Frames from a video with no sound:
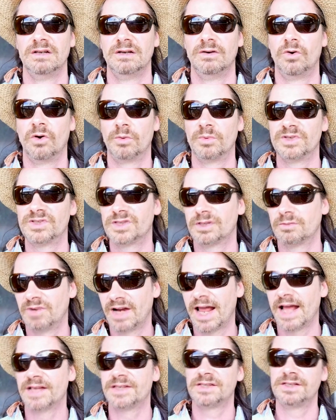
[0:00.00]
or when
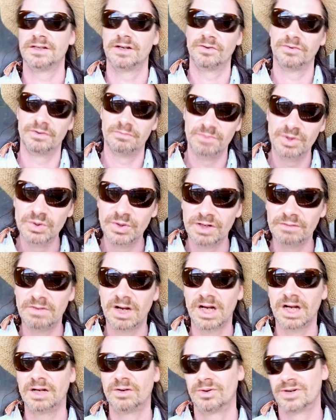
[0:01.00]
someone has, you know, the moon in
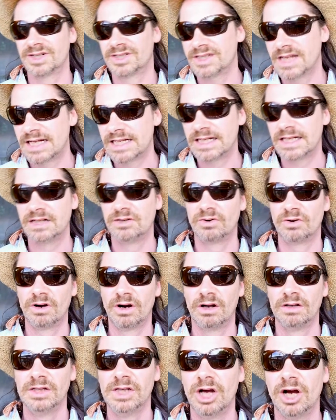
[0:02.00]
Magha, or Ascendant, or
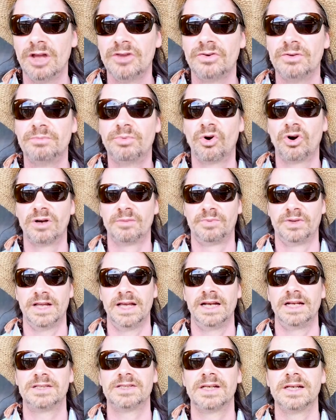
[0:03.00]
other important
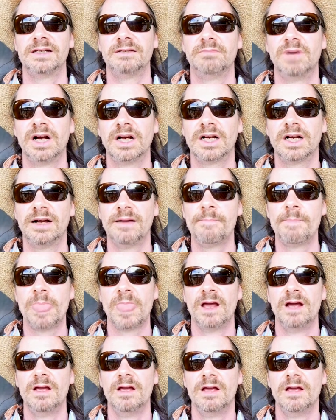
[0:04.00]
planets in Magha,
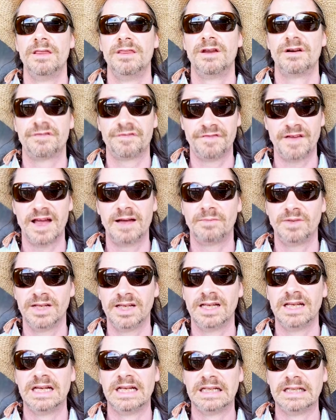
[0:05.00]
their
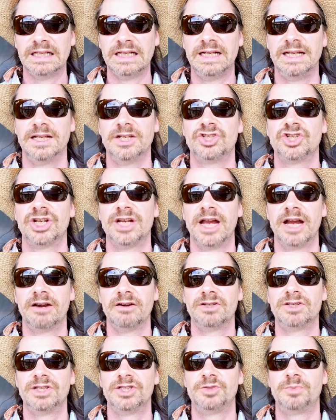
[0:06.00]
family, lineage, and
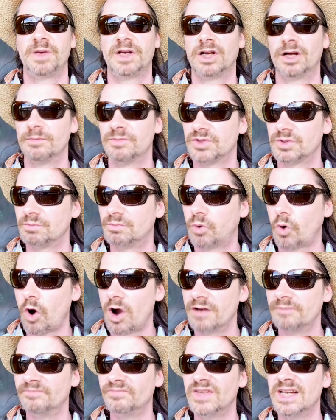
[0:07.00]
heritage becomes
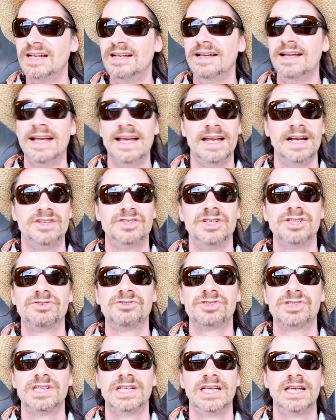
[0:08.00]
important. And it's
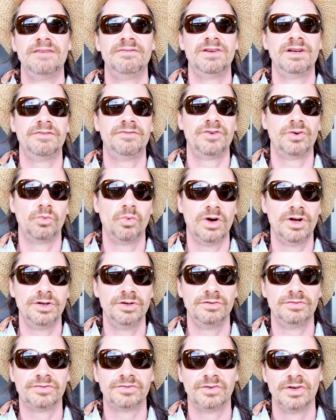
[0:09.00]
interesting, even if you're one
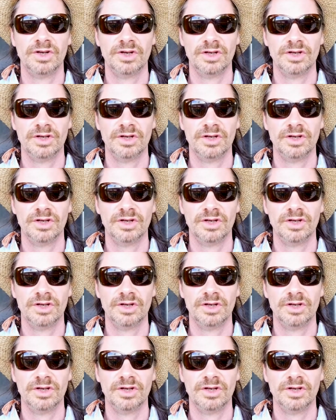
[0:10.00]
who's